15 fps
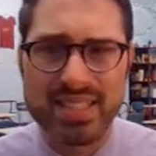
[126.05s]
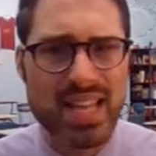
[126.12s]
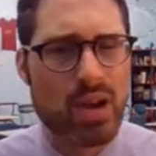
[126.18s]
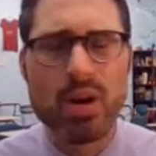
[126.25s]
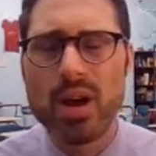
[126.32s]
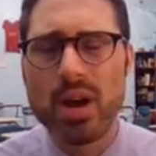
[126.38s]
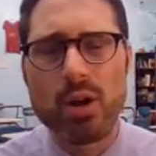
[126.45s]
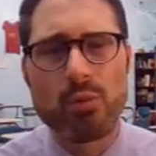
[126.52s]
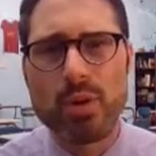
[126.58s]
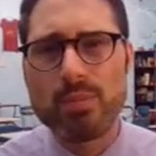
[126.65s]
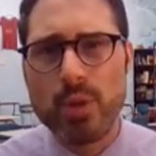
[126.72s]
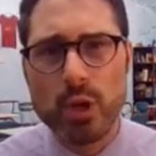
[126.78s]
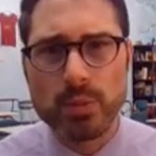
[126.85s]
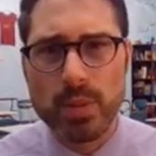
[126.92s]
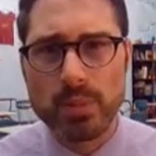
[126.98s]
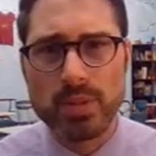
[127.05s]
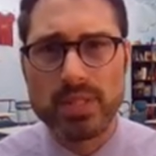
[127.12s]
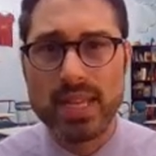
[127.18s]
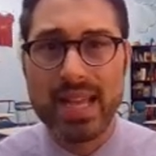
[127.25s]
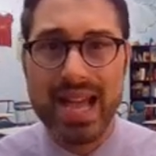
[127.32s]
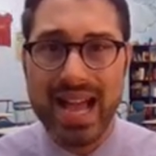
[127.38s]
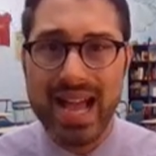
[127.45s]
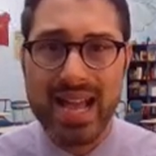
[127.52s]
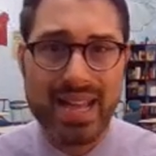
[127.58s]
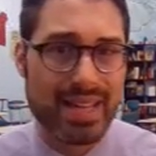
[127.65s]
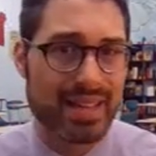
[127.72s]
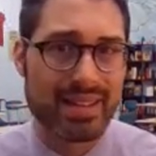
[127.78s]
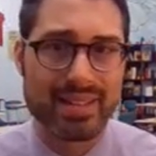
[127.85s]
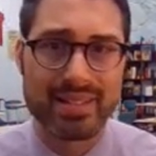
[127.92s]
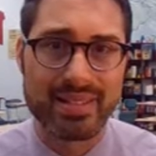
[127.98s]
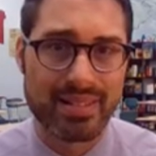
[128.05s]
Now, when most people say hi,